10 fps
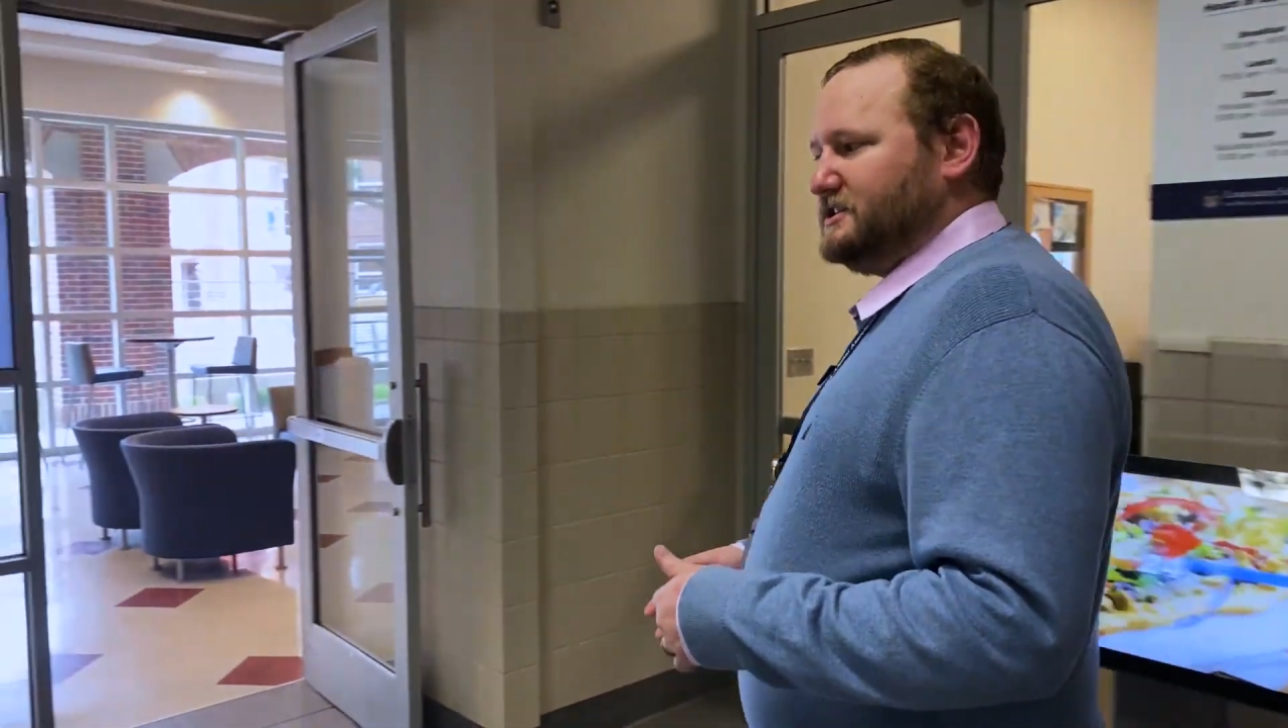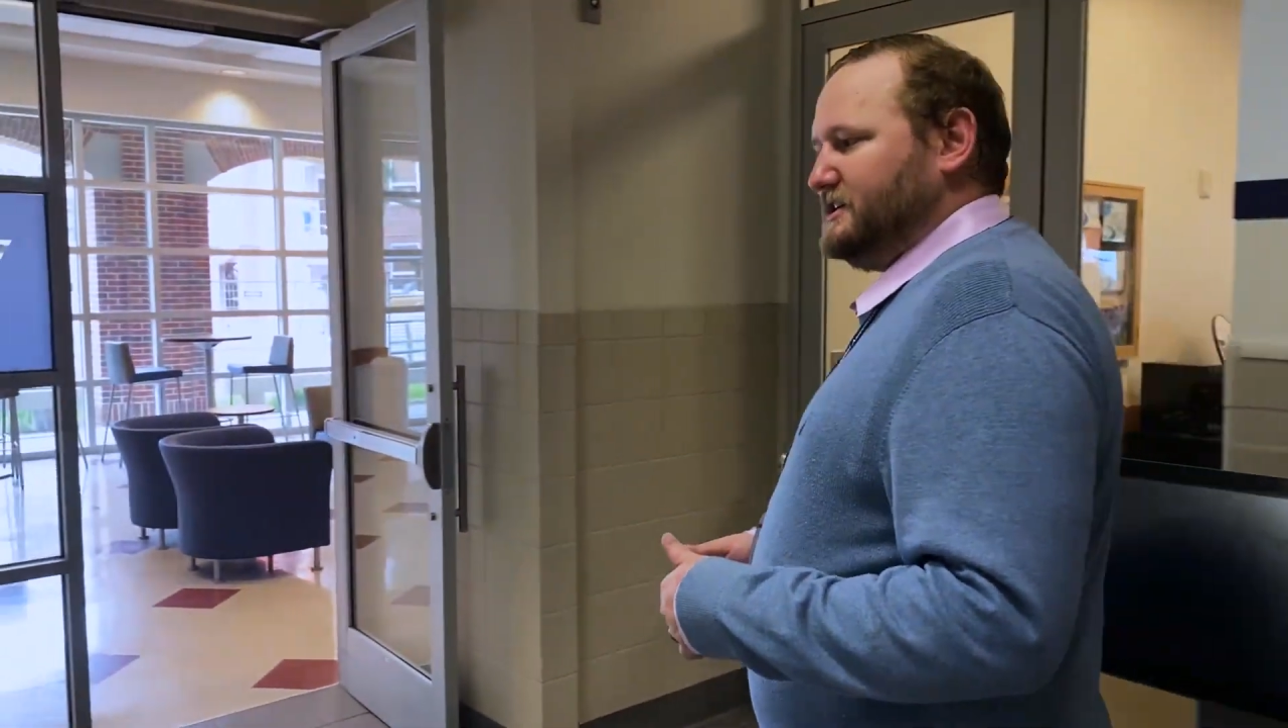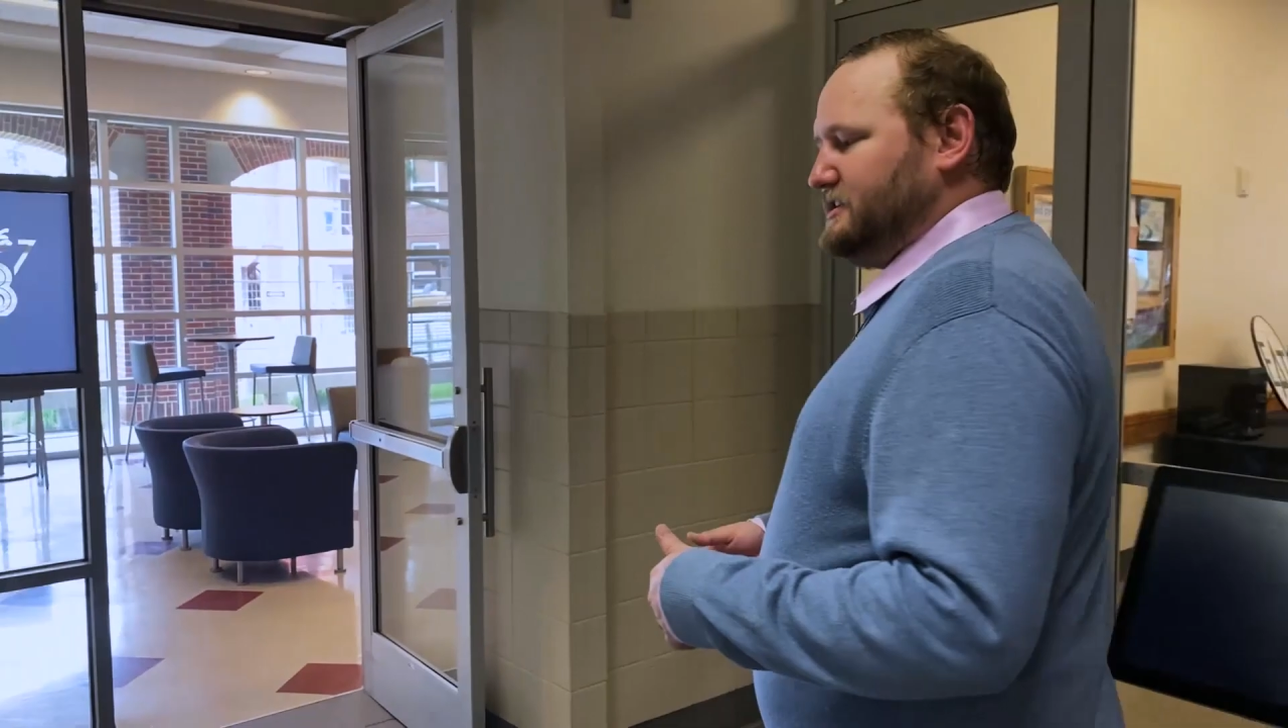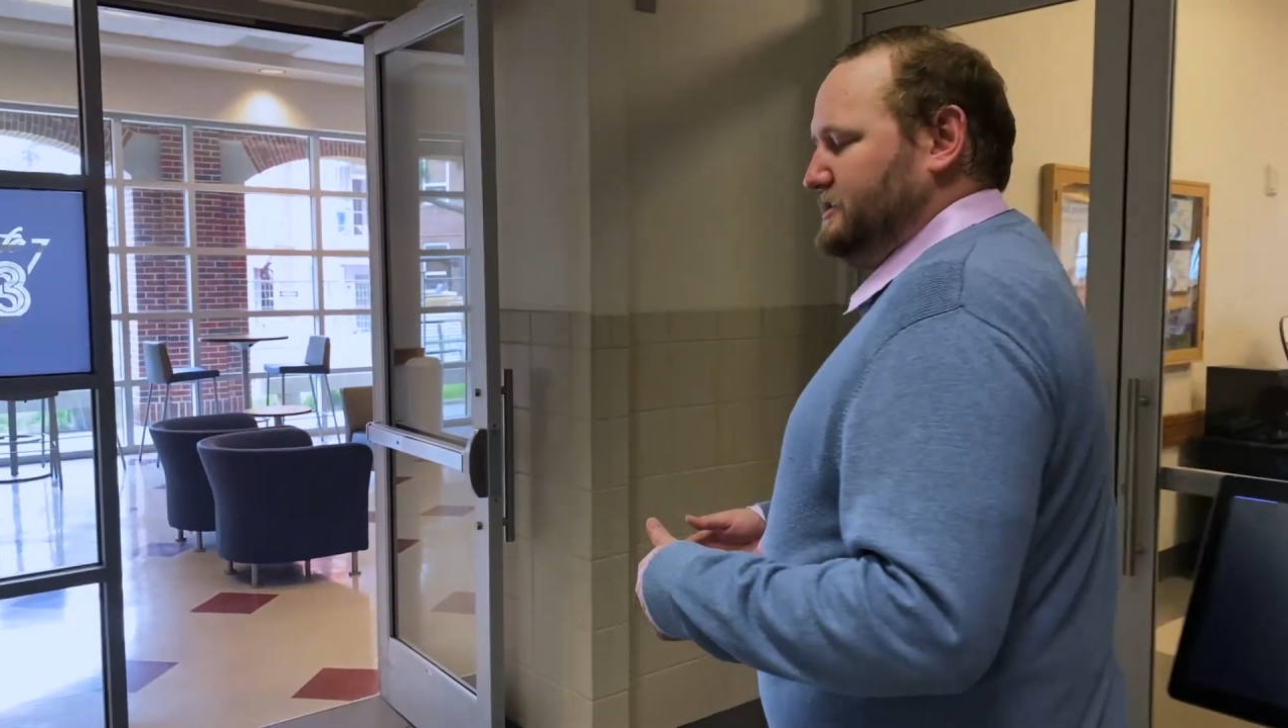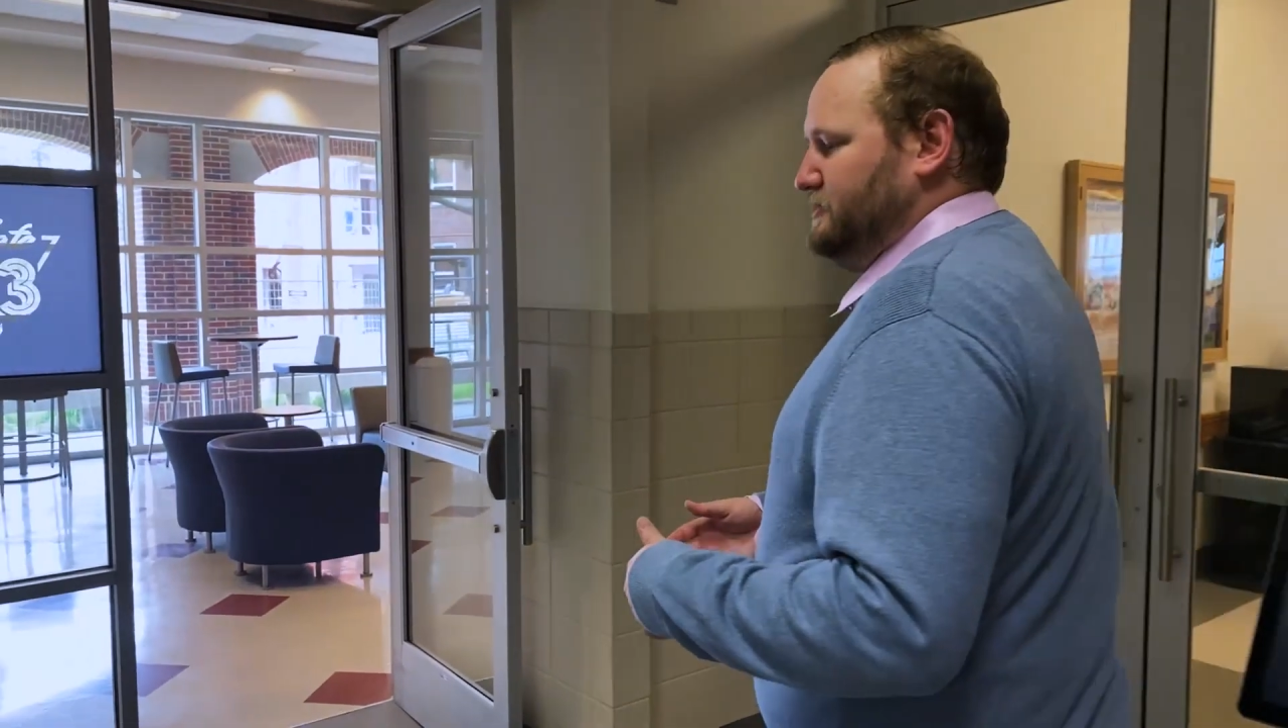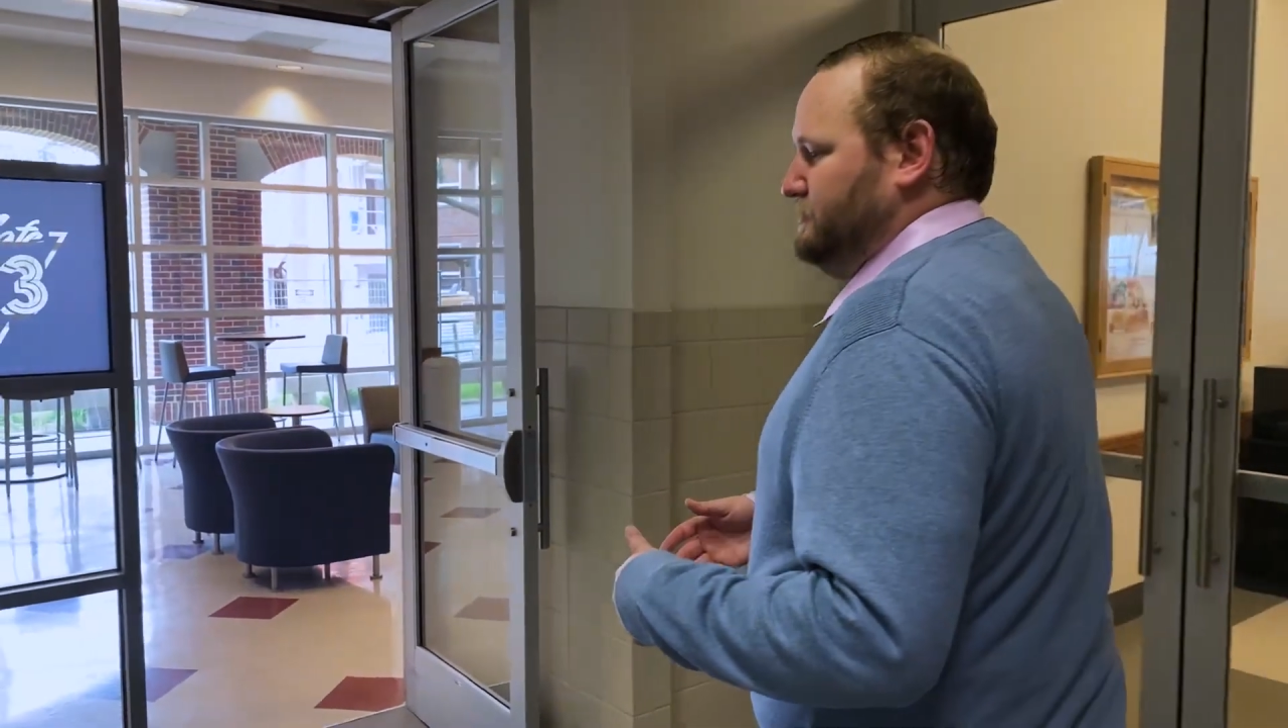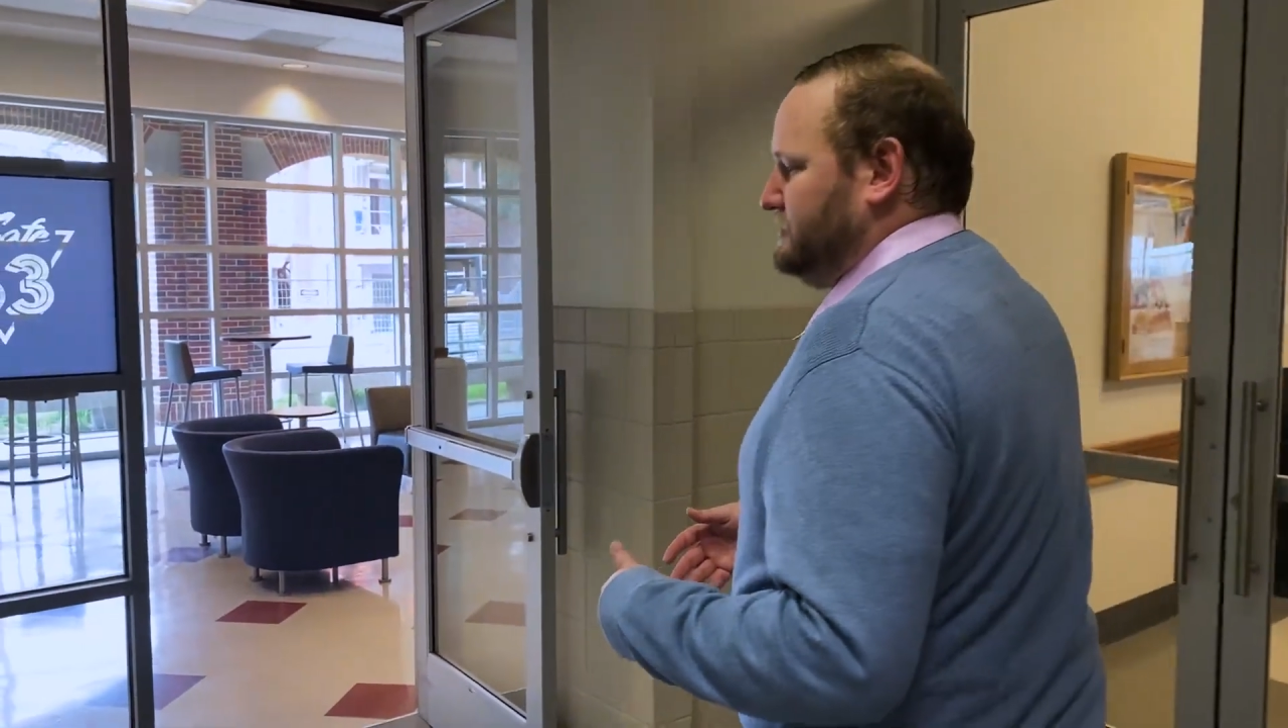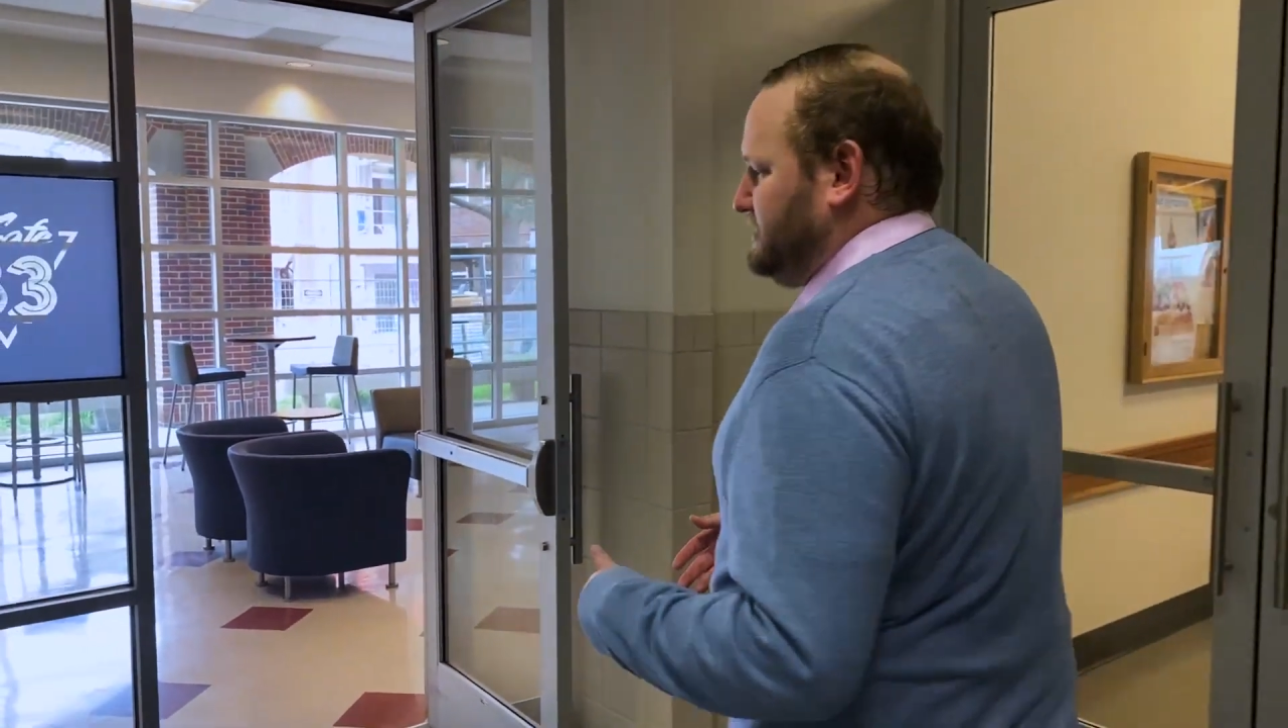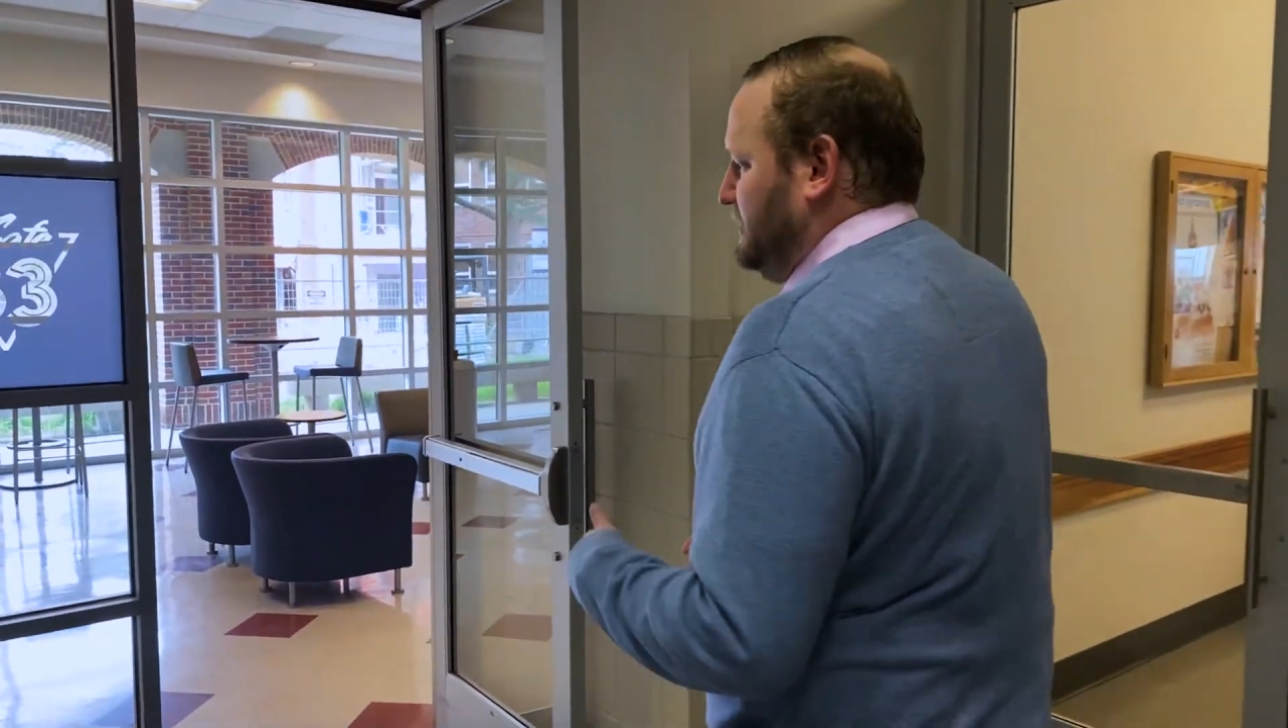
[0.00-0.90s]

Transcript: get to use.